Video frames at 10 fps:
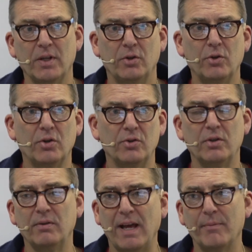You can
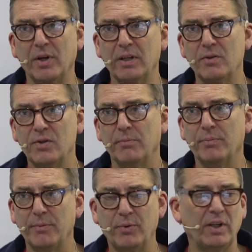do that
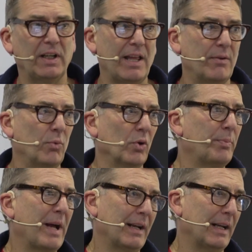by putting leather wall
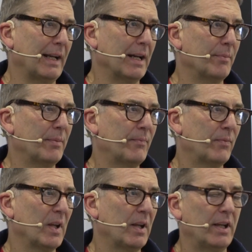paneling up.
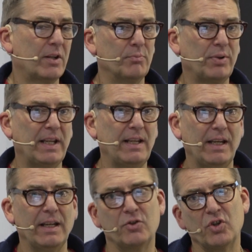It
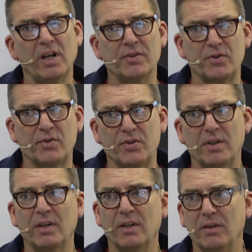completely adjusts
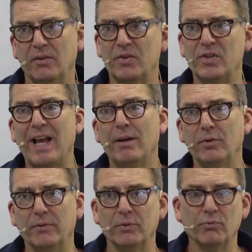the sound
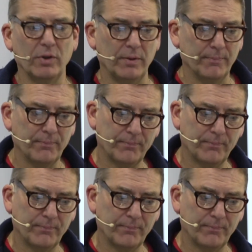of a room.